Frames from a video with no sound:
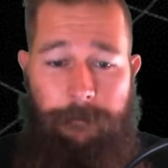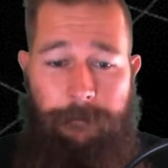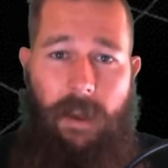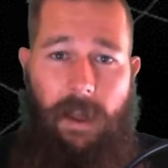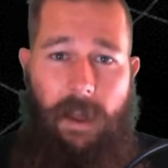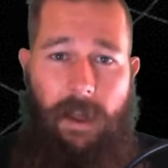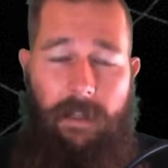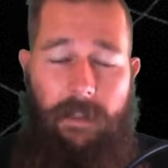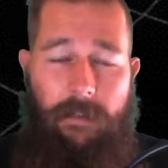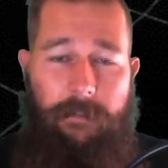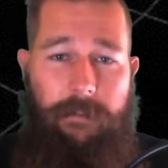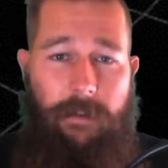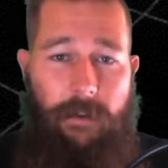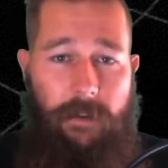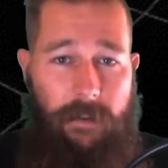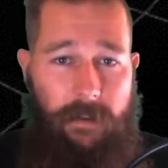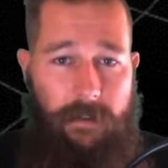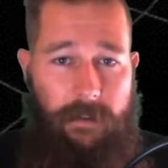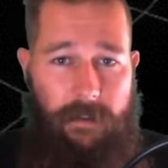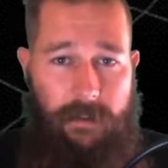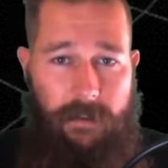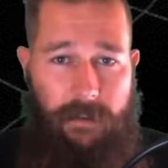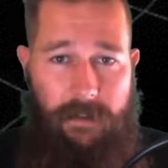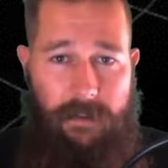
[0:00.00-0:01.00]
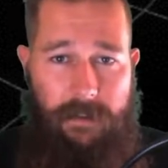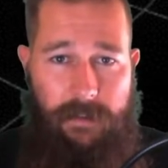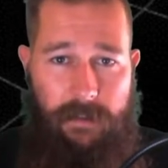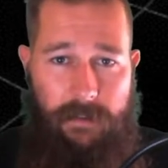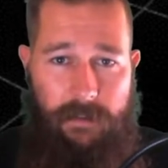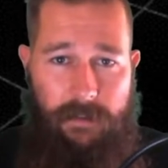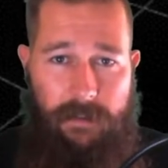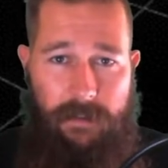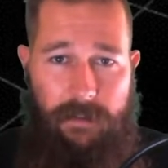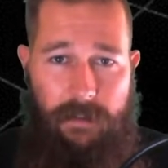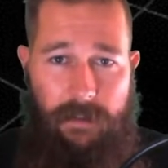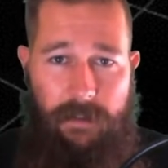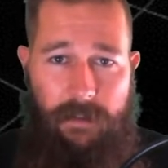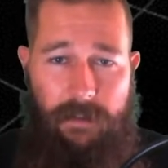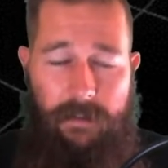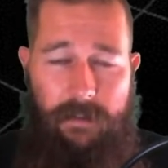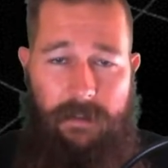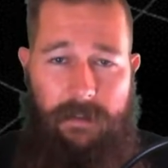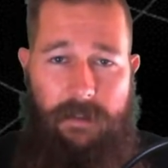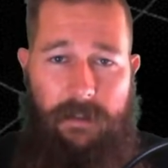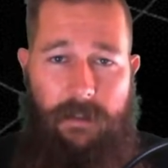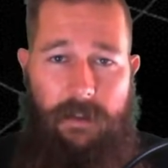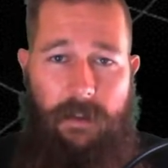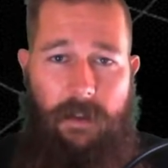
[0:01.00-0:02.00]
And the further the distance
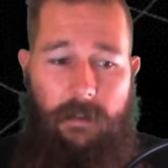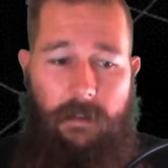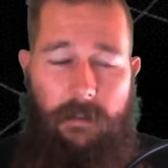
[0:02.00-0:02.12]
is,